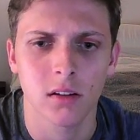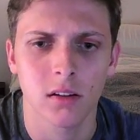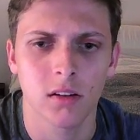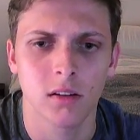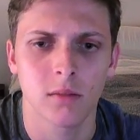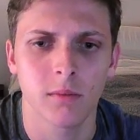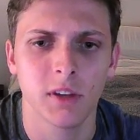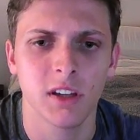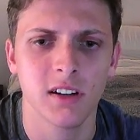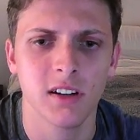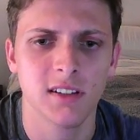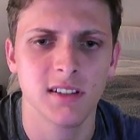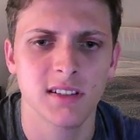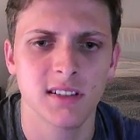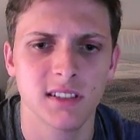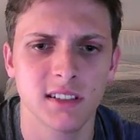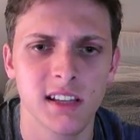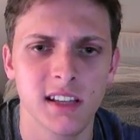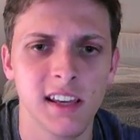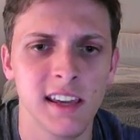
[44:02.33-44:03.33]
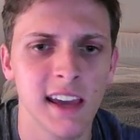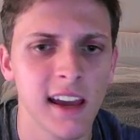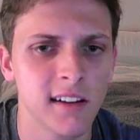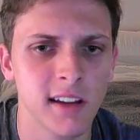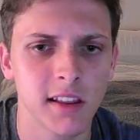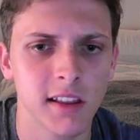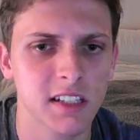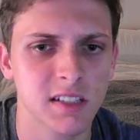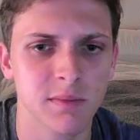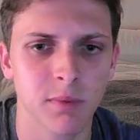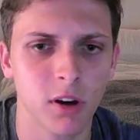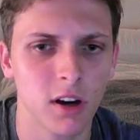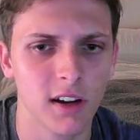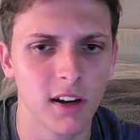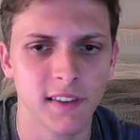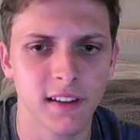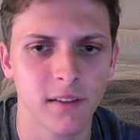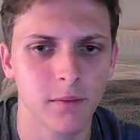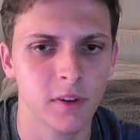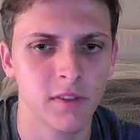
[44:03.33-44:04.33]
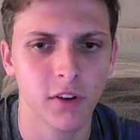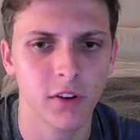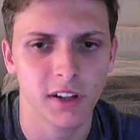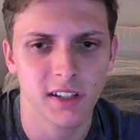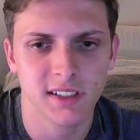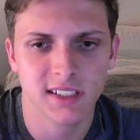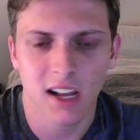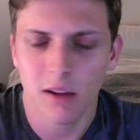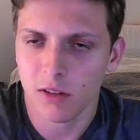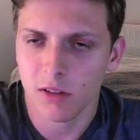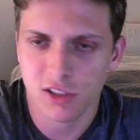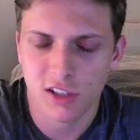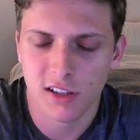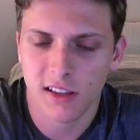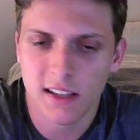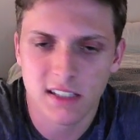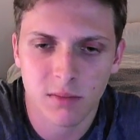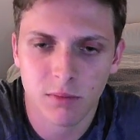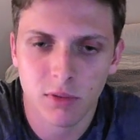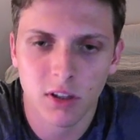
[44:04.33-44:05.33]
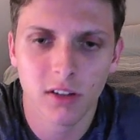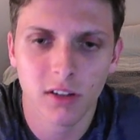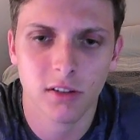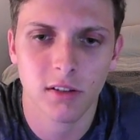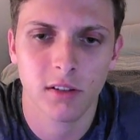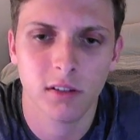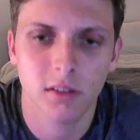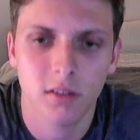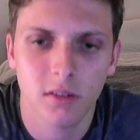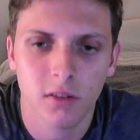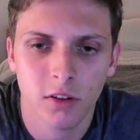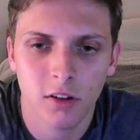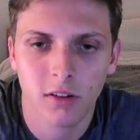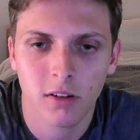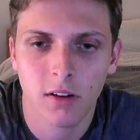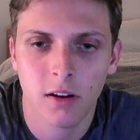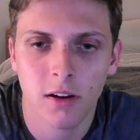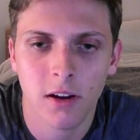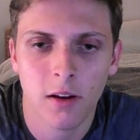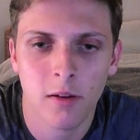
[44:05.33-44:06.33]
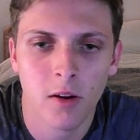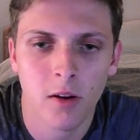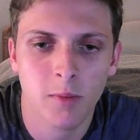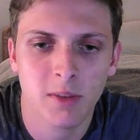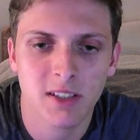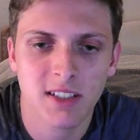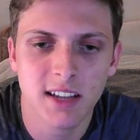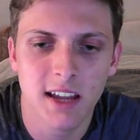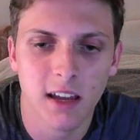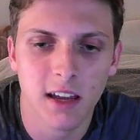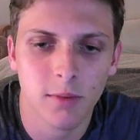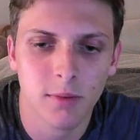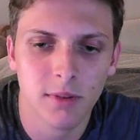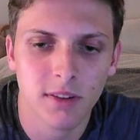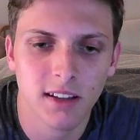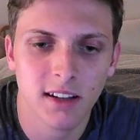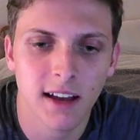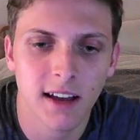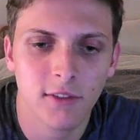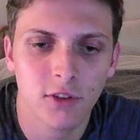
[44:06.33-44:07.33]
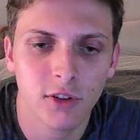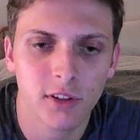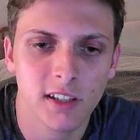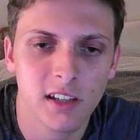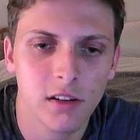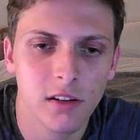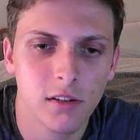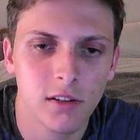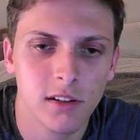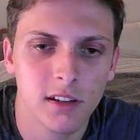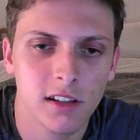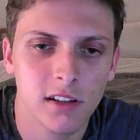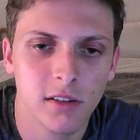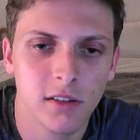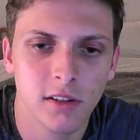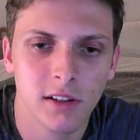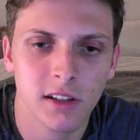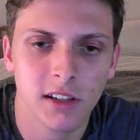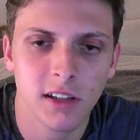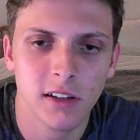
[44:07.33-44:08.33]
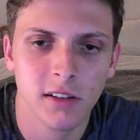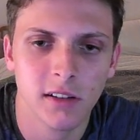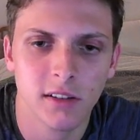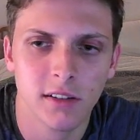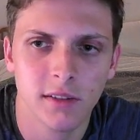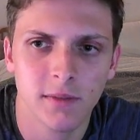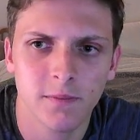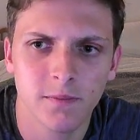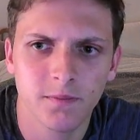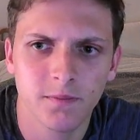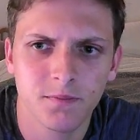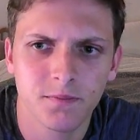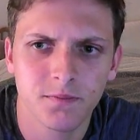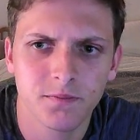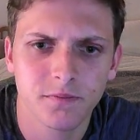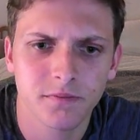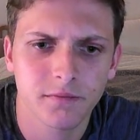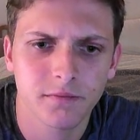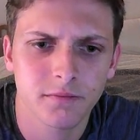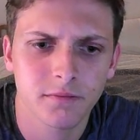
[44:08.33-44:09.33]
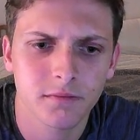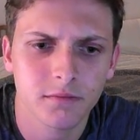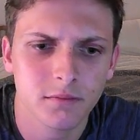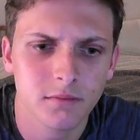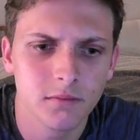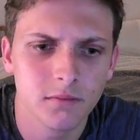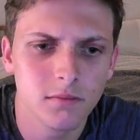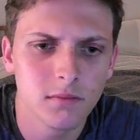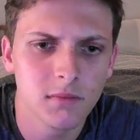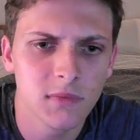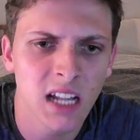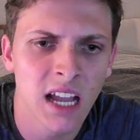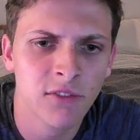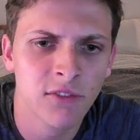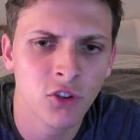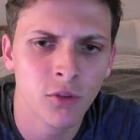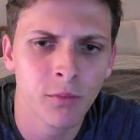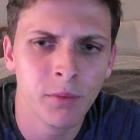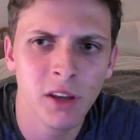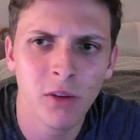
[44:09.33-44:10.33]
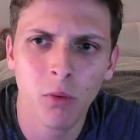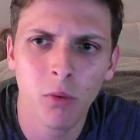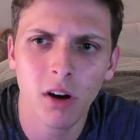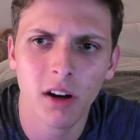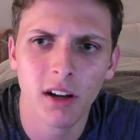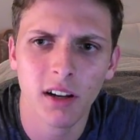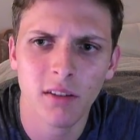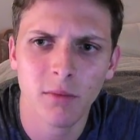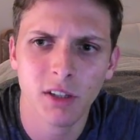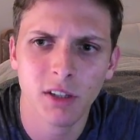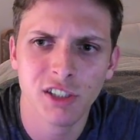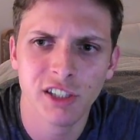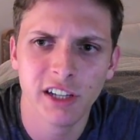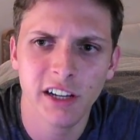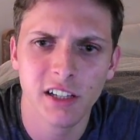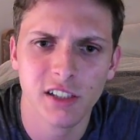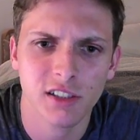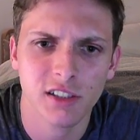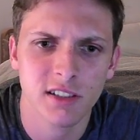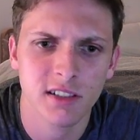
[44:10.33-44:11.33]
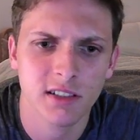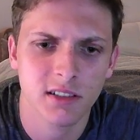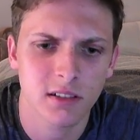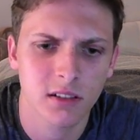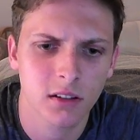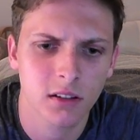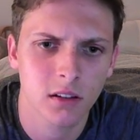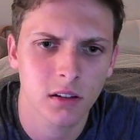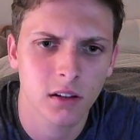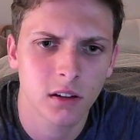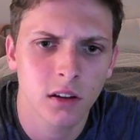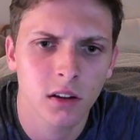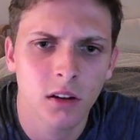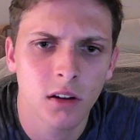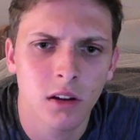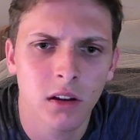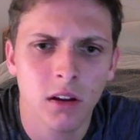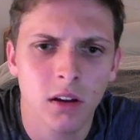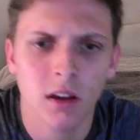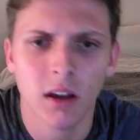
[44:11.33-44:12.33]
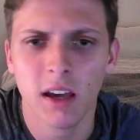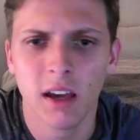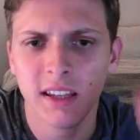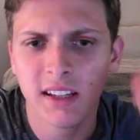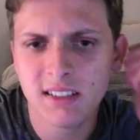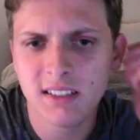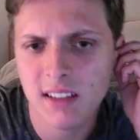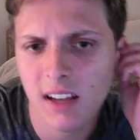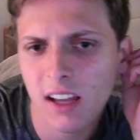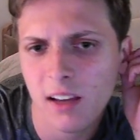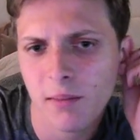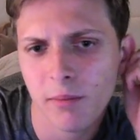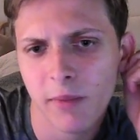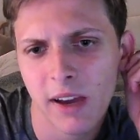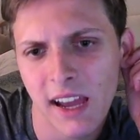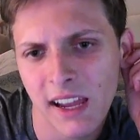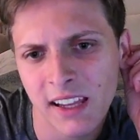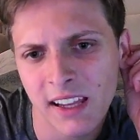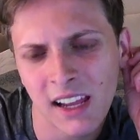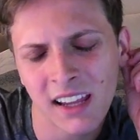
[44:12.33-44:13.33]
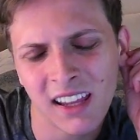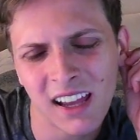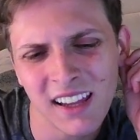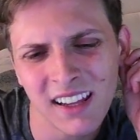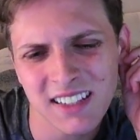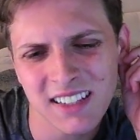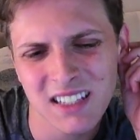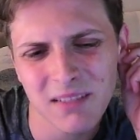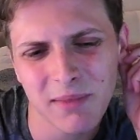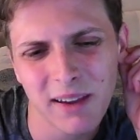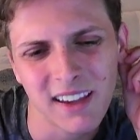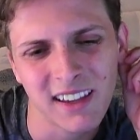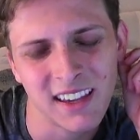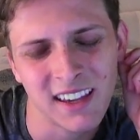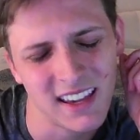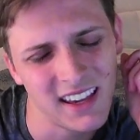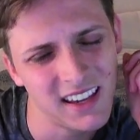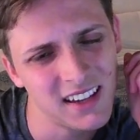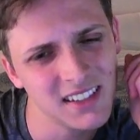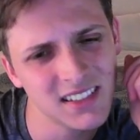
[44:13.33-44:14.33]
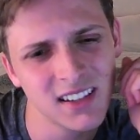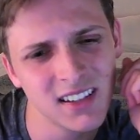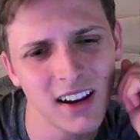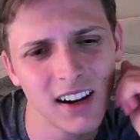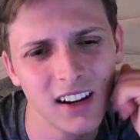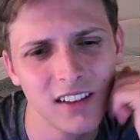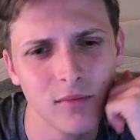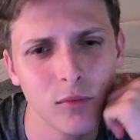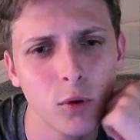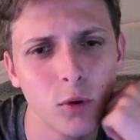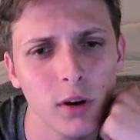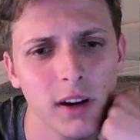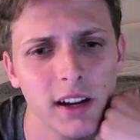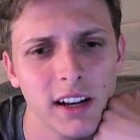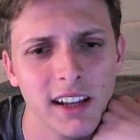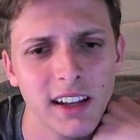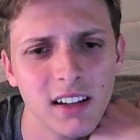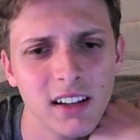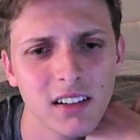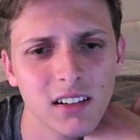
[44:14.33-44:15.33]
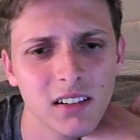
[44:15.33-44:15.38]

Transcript: Because he can't take this pawn. We've already established that that's a blunder, or a mistake. But then after here, here, after b1, what changed? I guess that I guess that my king is kind of more in it.